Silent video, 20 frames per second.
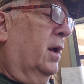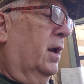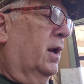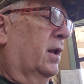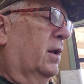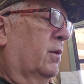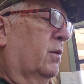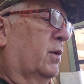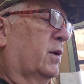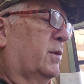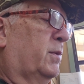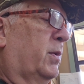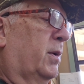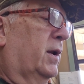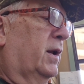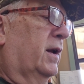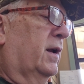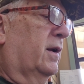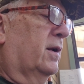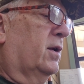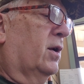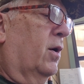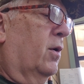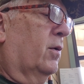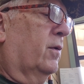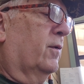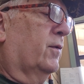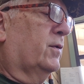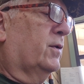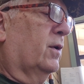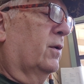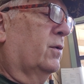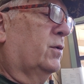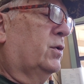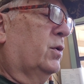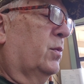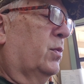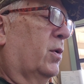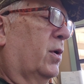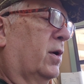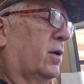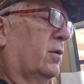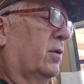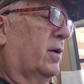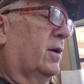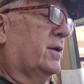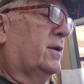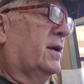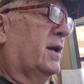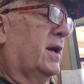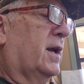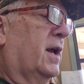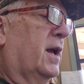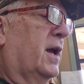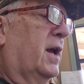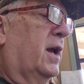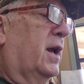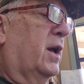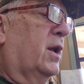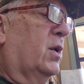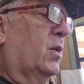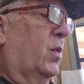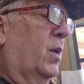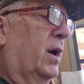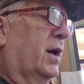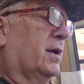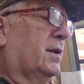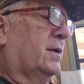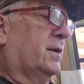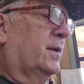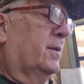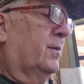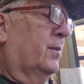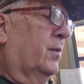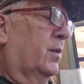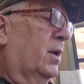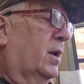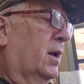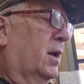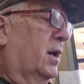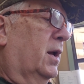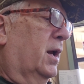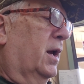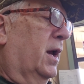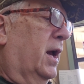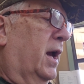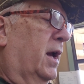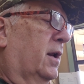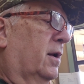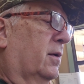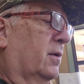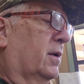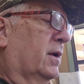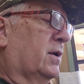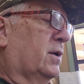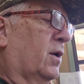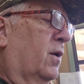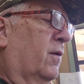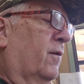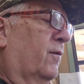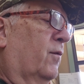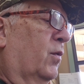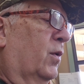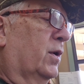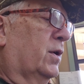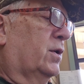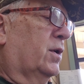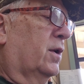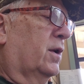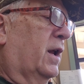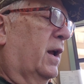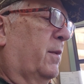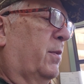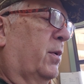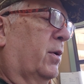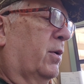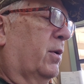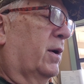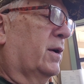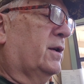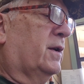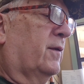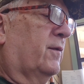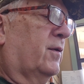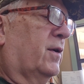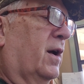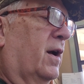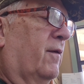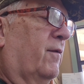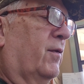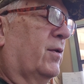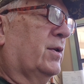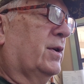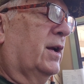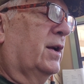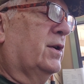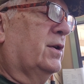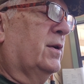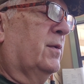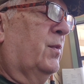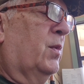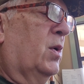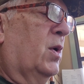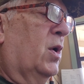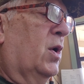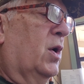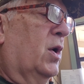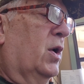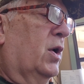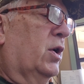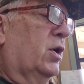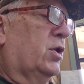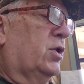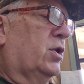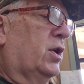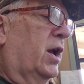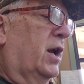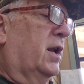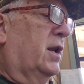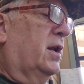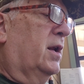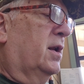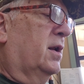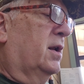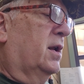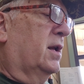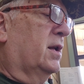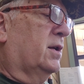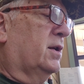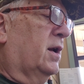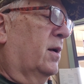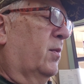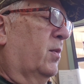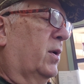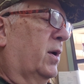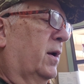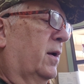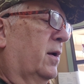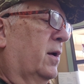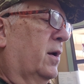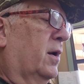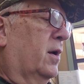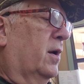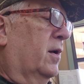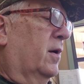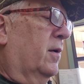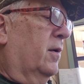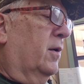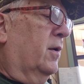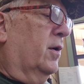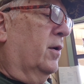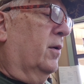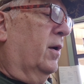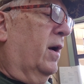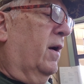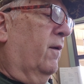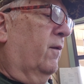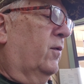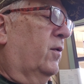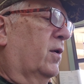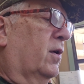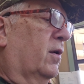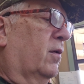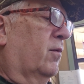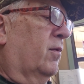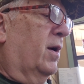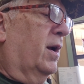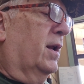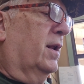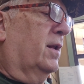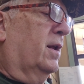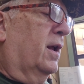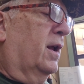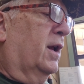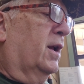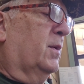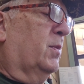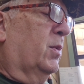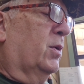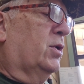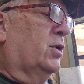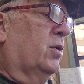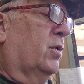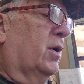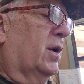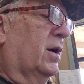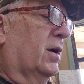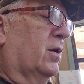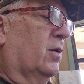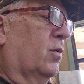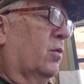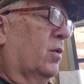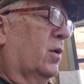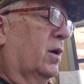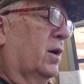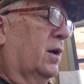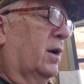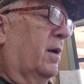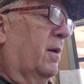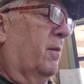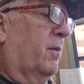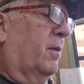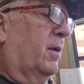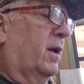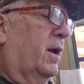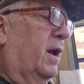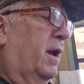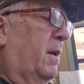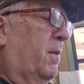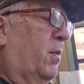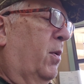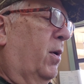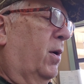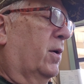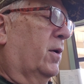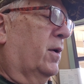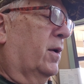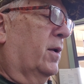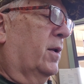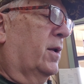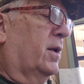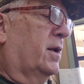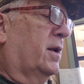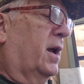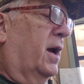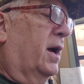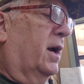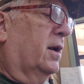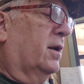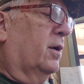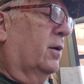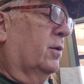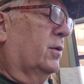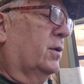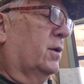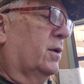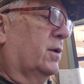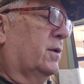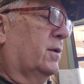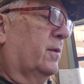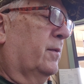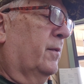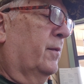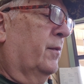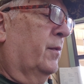and there was plenty of talk of social progress in the West. He handled his own voice to that progressive conversation, stating in summary, you're after the right things, but you're ignoring a key part of the diagnosis.